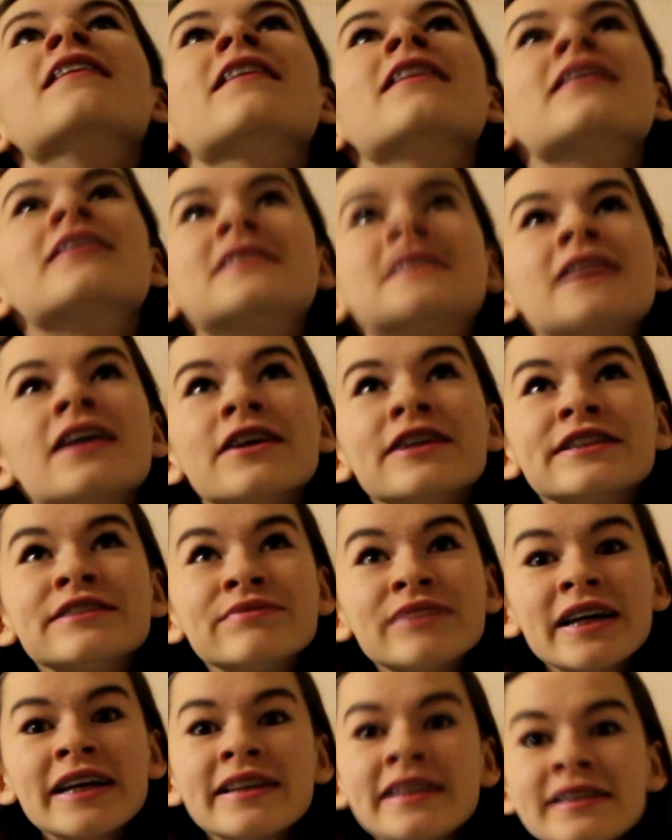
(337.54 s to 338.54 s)
excuse
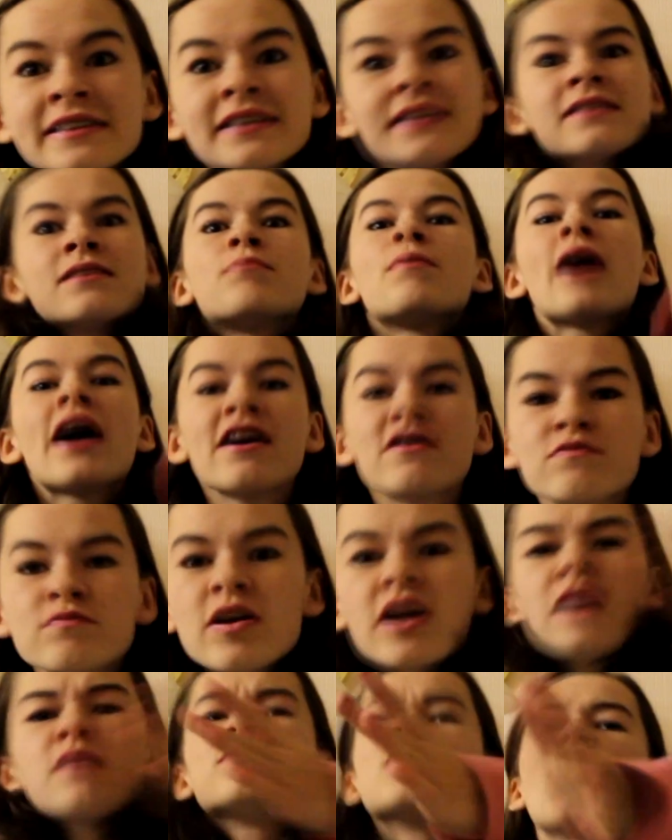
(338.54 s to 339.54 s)
me, this is a
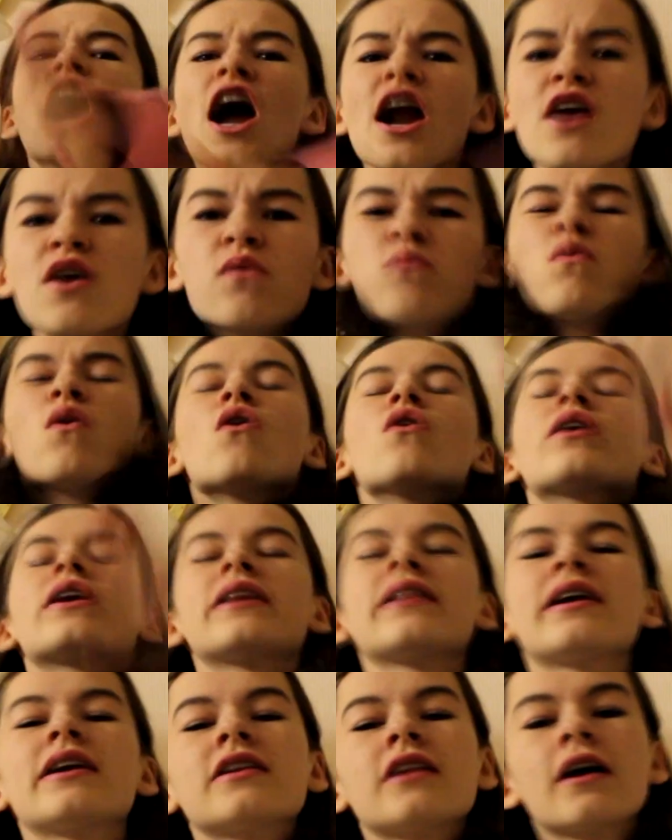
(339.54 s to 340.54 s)
pavement, I'm trying to walk.
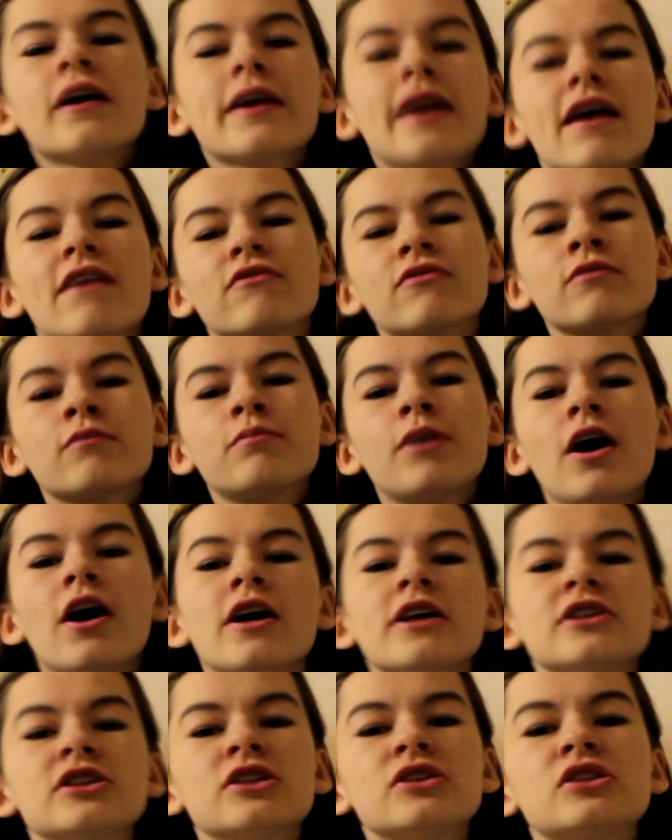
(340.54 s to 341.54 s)
And then like everyone
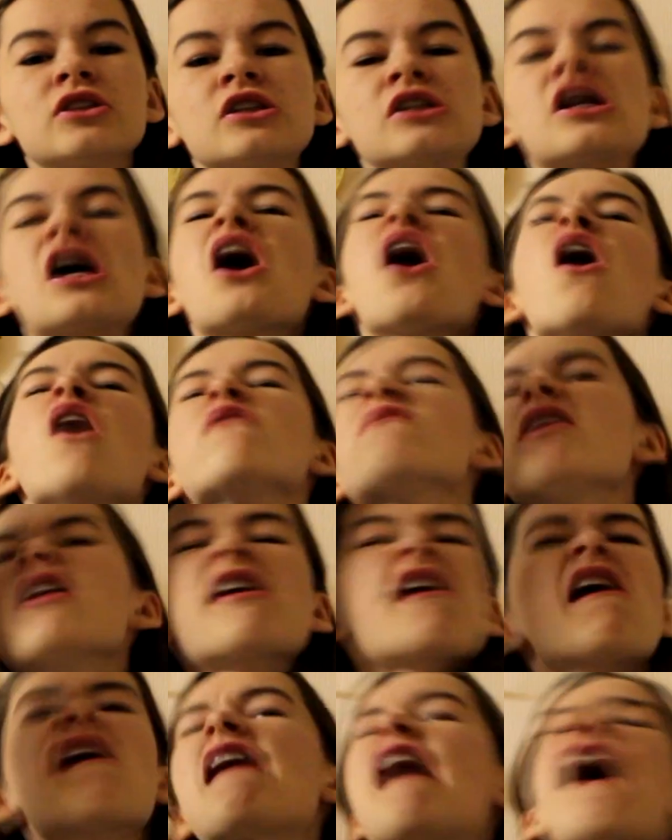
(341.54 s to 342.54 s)
behind you is just like, oh my
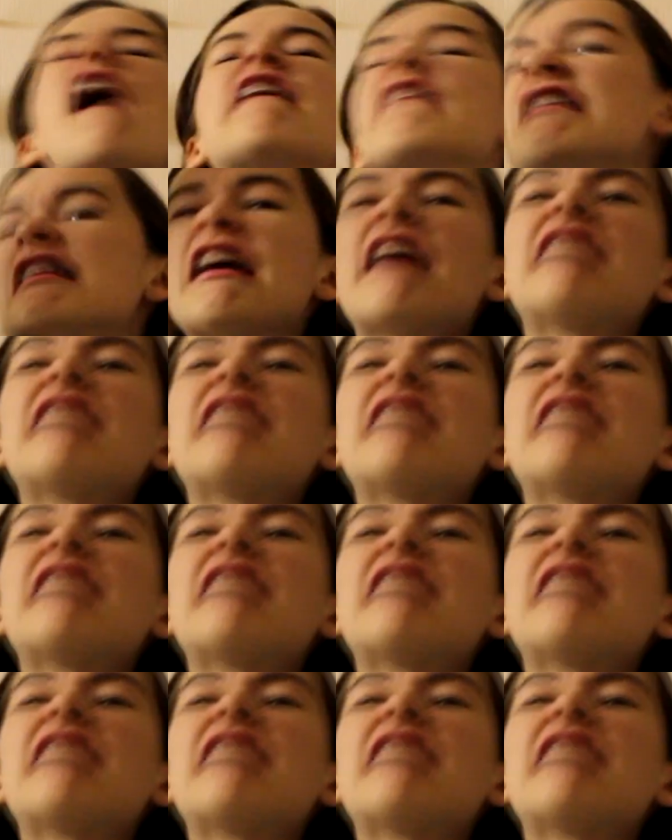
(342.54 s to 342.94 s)
god, hurry